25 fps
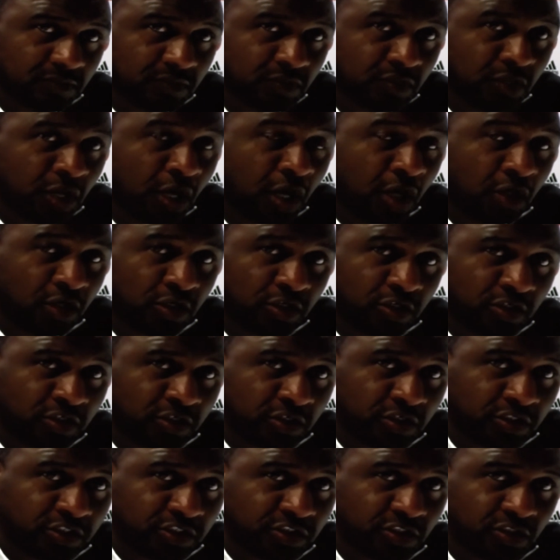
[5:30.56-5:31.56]

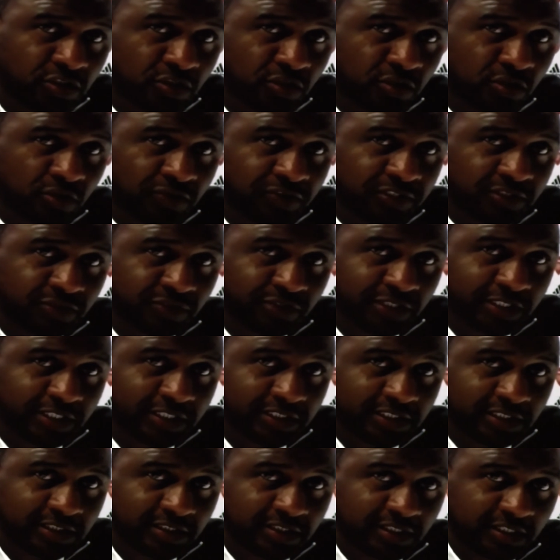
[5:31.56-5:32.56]
No. It's not a COVID
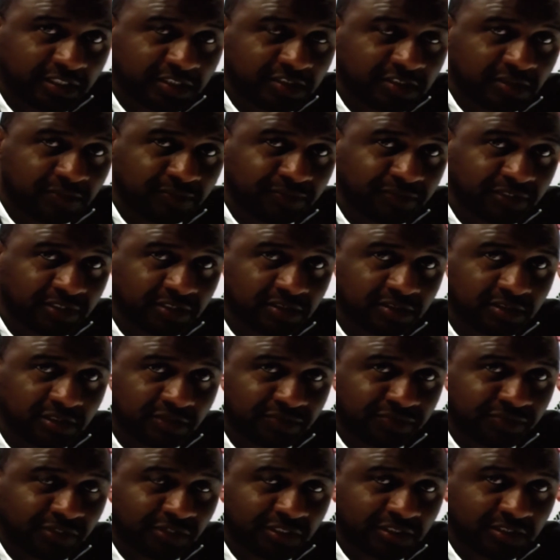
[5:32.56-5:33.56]
related. It's something
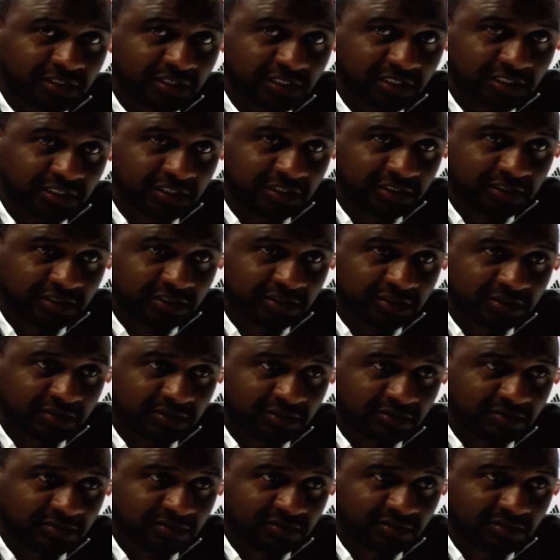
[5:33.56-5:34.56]
different. He
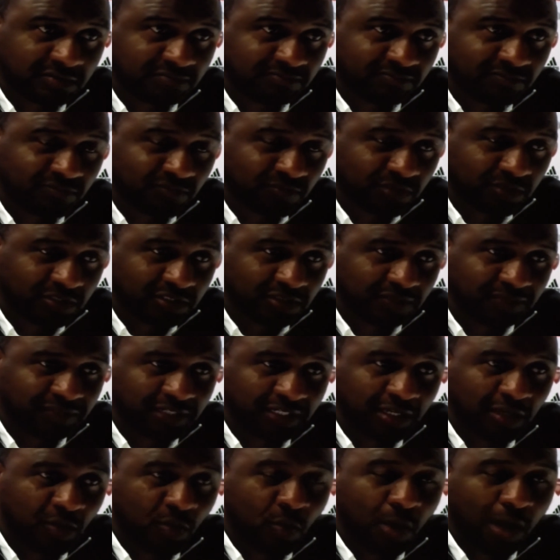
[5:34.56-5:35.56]
wasn't
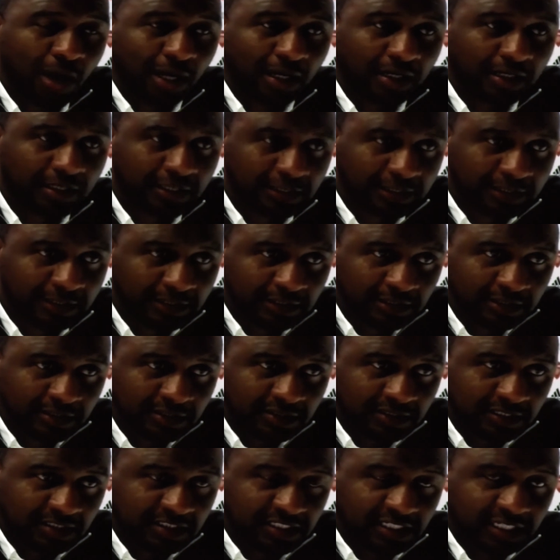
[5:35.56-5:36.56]
feeling well
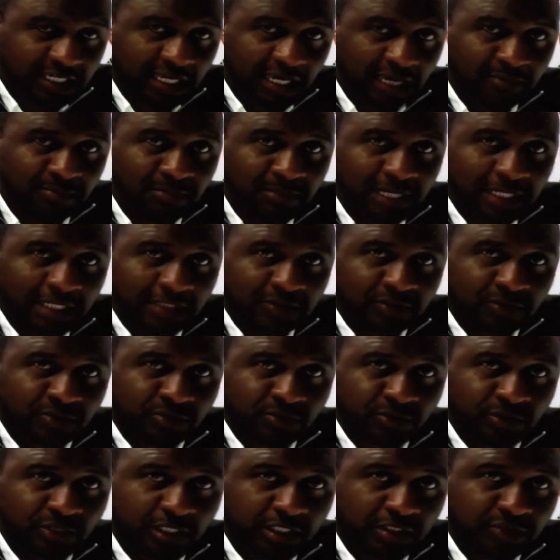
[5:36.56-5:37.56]
since he came back
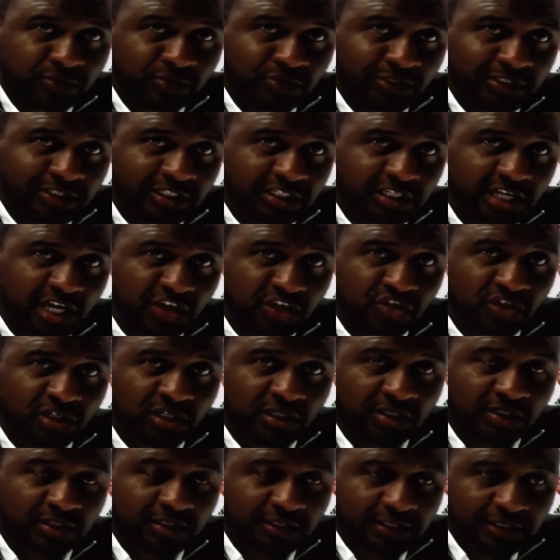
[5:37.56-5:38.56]
to
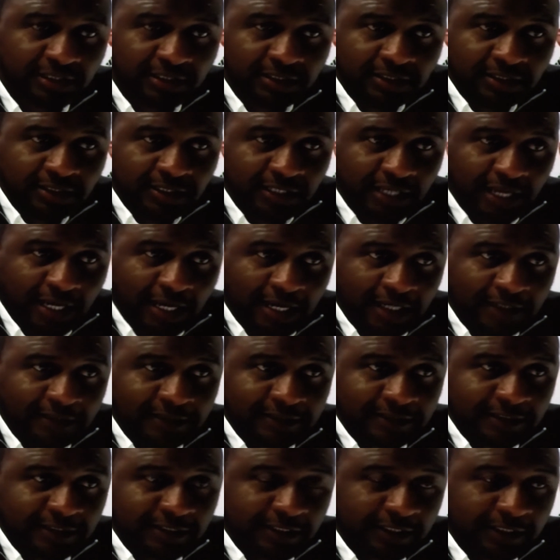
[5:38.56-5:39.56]
international,
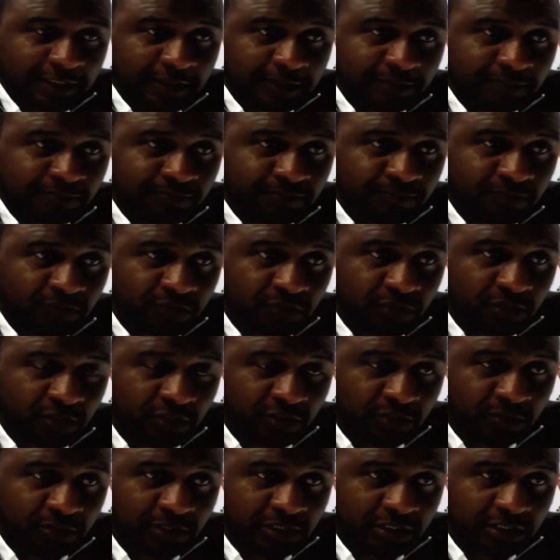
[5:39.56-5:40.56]
and
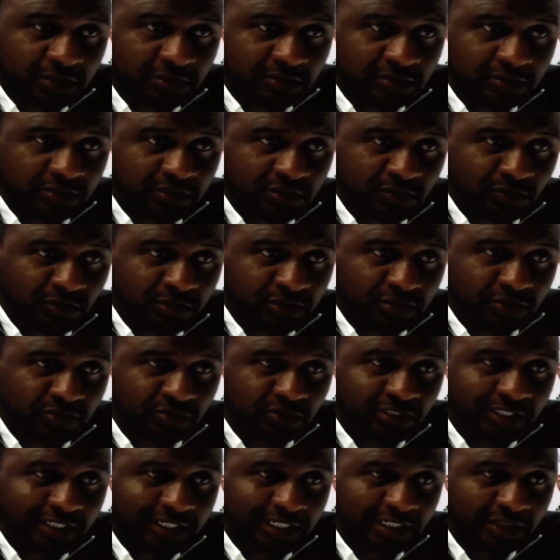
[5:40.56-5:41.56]
we didn't want
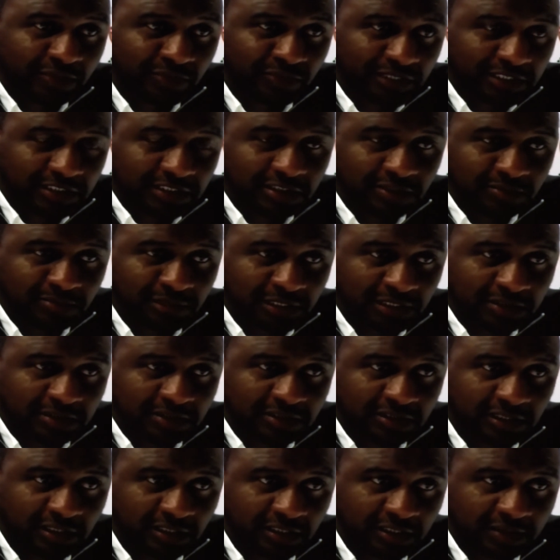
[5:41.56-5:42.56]
to take any risk. But
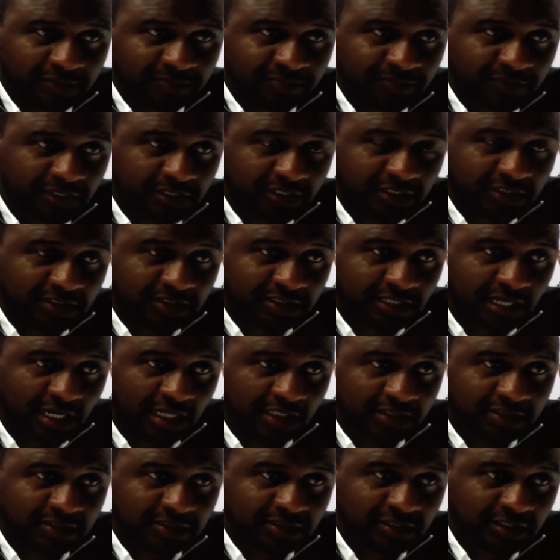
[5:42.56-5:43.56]
he
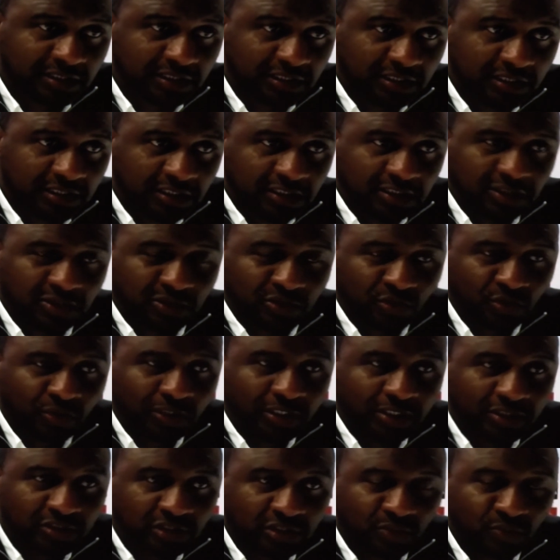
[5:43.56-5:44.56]
start
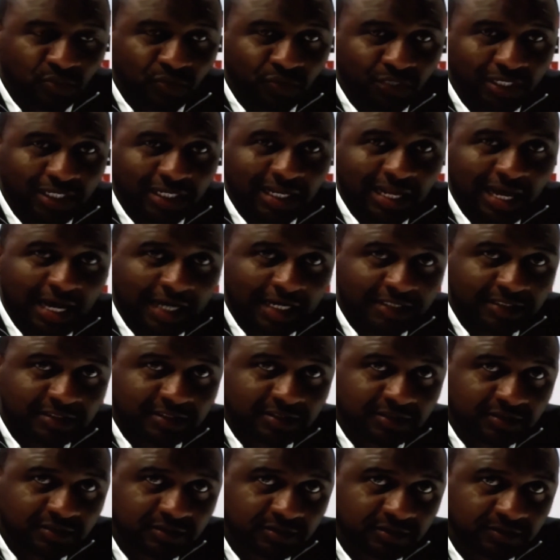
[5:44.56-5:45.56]
doing some really light